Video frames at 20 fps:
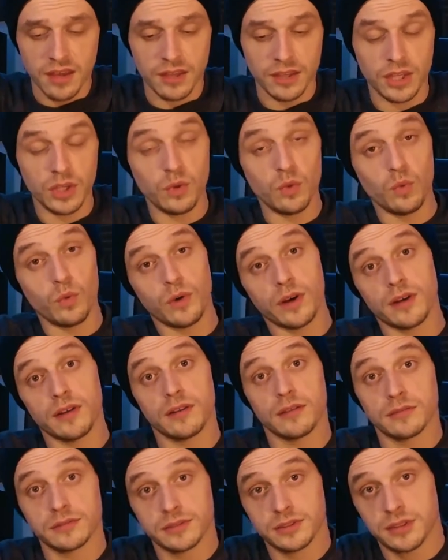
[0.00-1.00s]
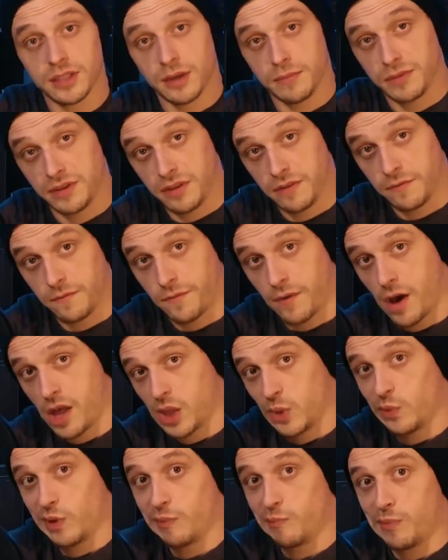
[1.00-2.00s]
You will come to the
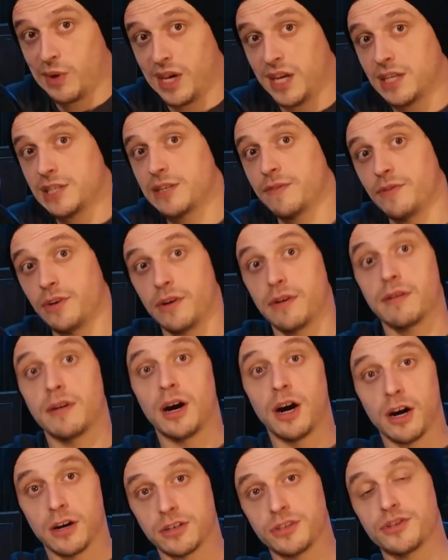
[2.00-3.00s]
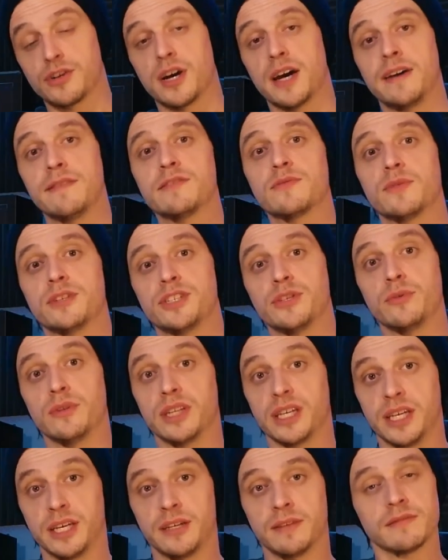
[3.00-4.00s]
following page of your hard drives, which you
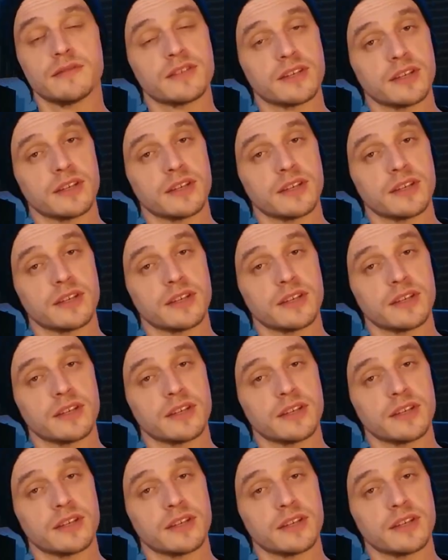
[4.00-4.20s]
will again